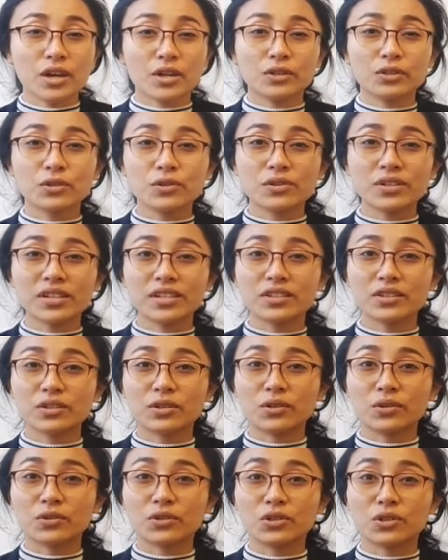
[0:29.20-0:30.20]
Tourists
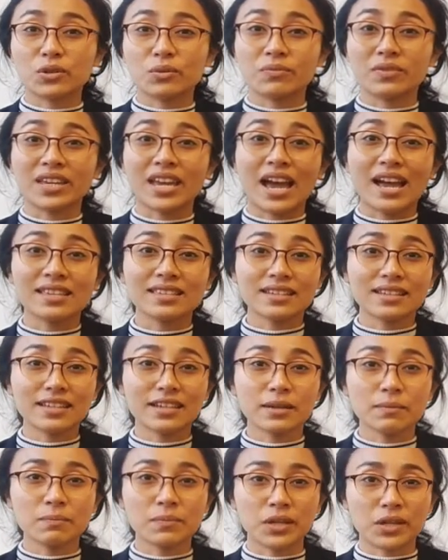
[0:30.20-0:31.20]
consume the
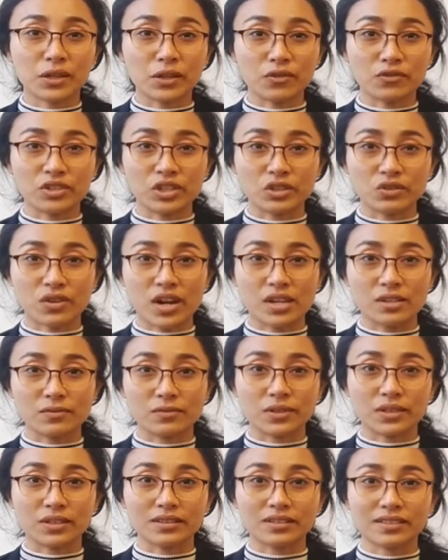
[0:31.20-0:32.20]
aesthetic appeal of this rice
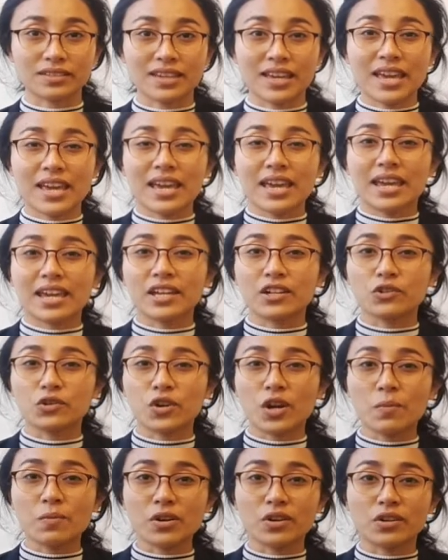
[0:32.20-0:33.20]
field.
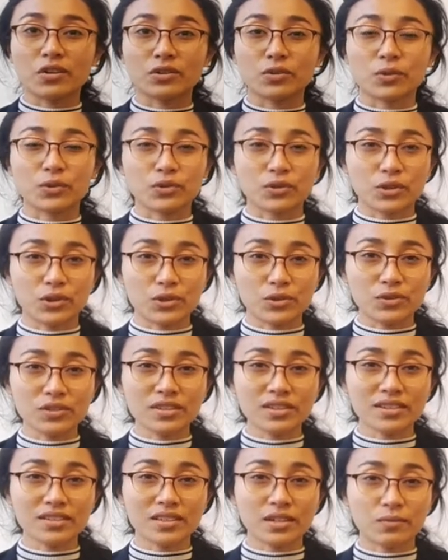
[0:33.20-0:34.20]
Entrepreneurs also use
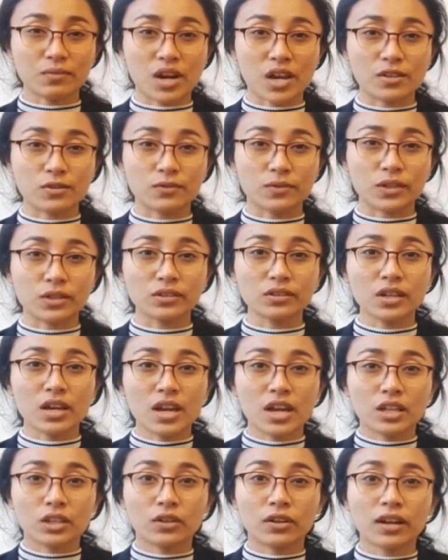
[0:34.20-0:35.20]
the same rice field
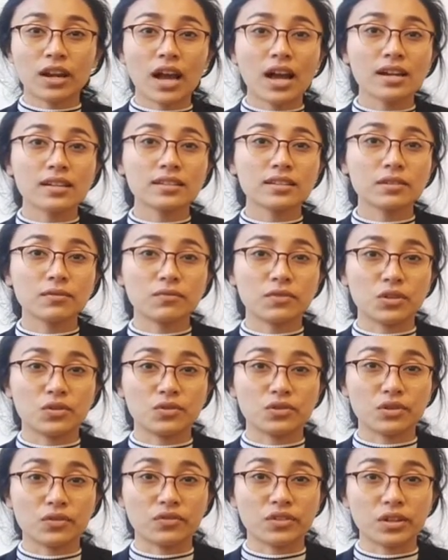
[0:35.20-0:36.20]
to enhance the
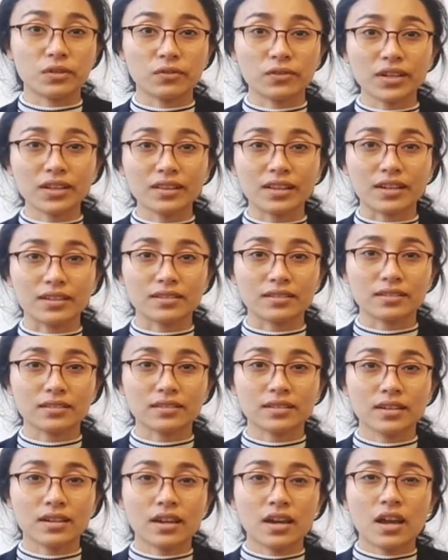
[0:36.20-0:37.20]
views of their villas.
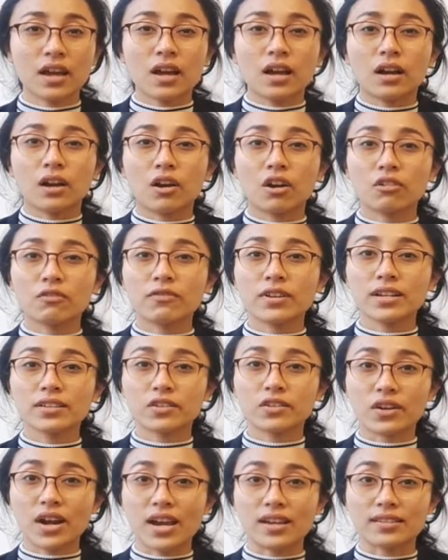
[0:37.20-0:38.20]
Conflicts
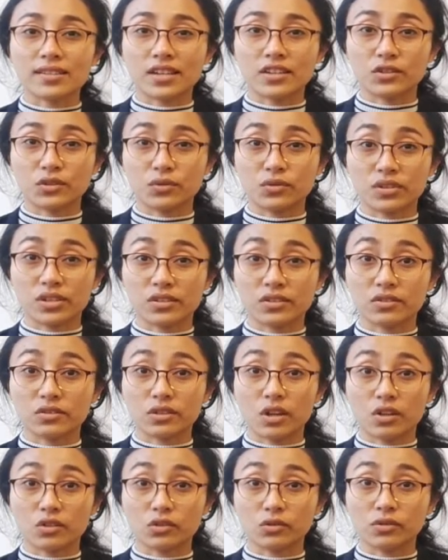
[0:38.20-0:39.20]
arise as tourists
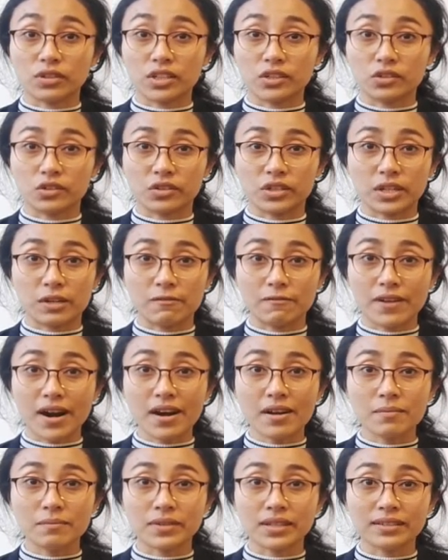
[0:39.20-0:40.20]
start to litter the
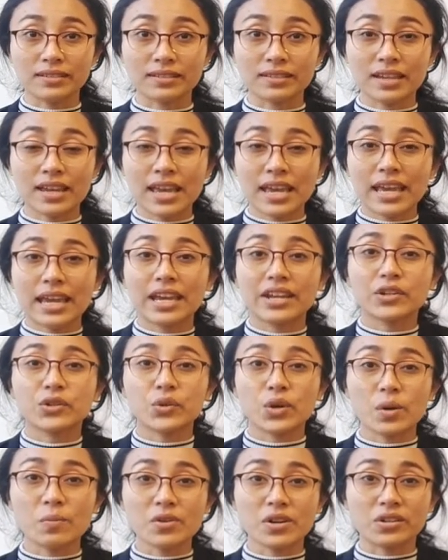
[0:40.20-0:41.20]
environment.
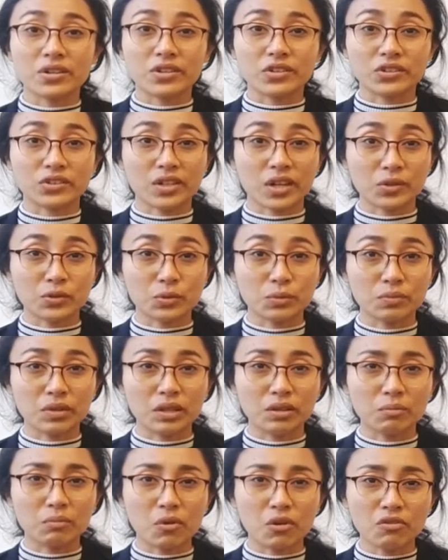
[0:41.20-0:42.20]
Entrepreneurs start to
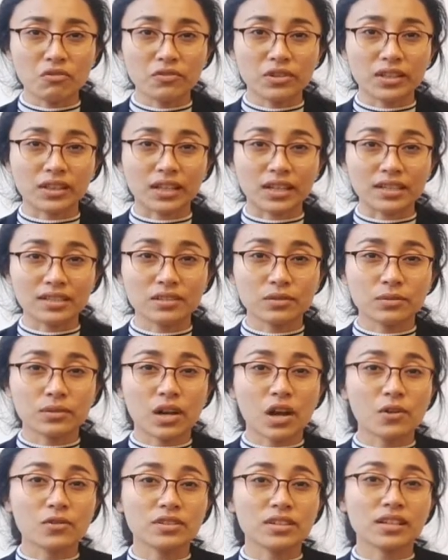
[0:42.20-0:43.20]
build more villas,
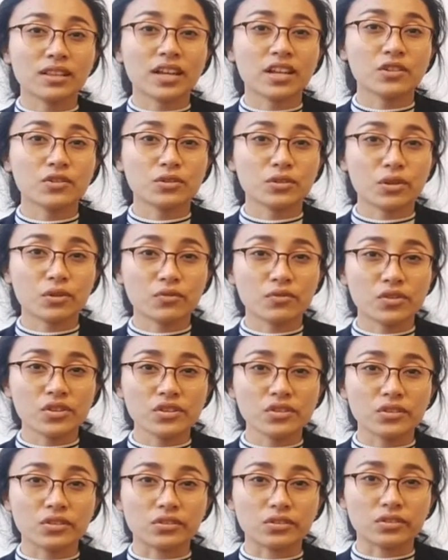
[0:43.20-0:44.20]
causing land use
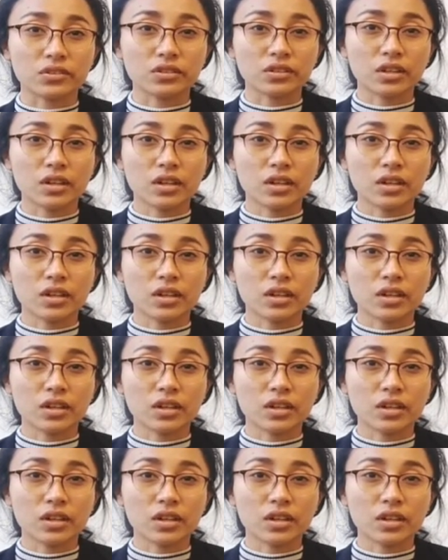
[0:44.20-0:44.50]
conversions.